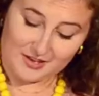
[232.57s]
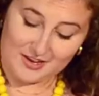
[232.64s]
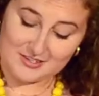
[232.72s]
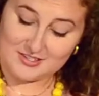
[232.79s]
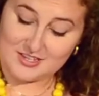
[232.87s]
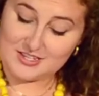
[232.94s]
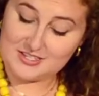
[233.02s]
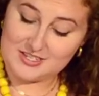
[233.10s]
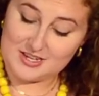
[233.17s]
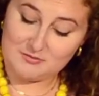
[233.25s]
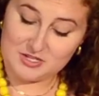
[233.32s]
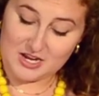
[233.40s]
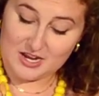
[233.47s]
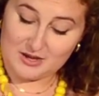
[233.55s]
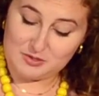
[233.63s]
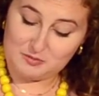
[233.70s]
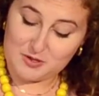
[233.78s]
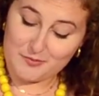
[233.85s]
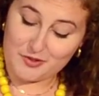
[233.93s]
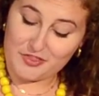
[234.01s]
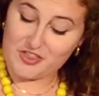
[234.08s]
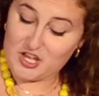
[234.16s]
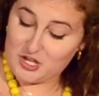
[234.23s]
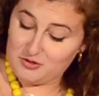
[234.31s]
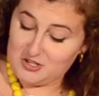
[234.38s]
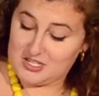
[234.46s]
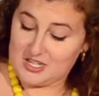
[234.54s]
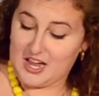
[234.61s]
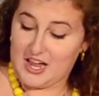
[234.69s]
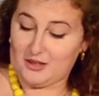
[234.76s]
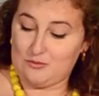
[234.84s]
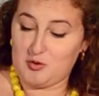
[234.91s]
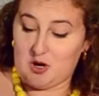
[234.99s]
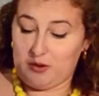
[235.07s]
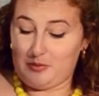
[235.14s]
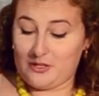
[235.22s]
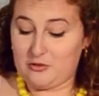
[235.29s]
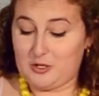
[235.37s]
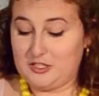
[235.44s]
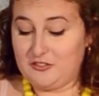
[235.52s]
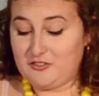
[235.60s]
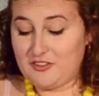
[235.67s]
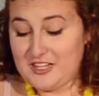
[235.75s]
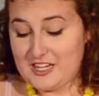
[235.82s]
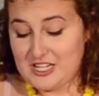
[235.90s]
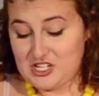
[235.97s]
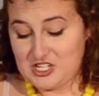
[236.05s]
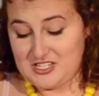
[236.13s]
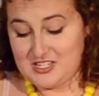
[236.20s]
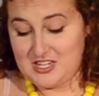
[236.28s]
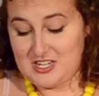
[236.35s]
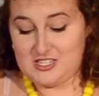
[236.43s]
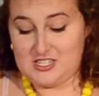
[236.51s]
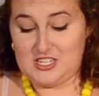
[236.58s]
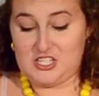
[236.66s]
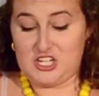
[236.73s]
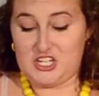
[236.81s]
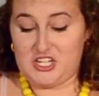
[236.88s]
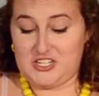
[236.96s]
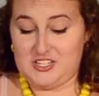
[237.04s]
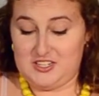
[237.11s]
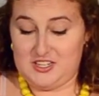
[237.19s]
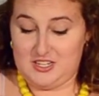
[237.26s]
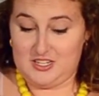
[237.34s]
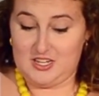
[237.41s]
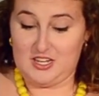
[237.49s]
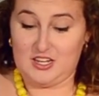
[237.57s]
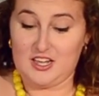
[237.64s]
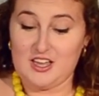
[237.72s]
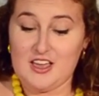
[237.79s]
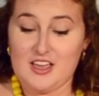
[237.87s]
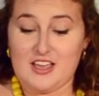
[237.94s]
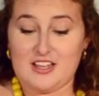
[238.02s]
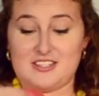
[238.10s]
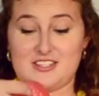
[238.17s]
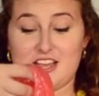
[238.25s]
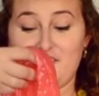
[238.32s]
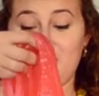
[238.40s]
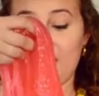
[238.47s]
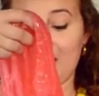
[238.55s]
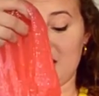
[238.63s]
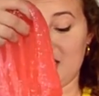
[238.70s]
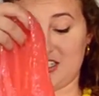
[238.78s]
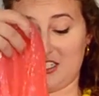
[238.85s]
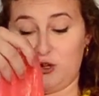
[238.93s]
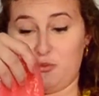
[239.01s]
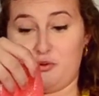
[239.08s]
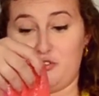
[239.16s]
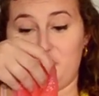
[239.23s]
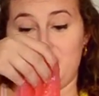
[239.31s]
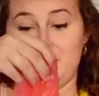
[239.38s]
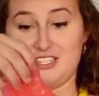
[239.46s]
is that sometimes people think you need to add more, but what it really just needs is a good kneading. It's definitely still pretty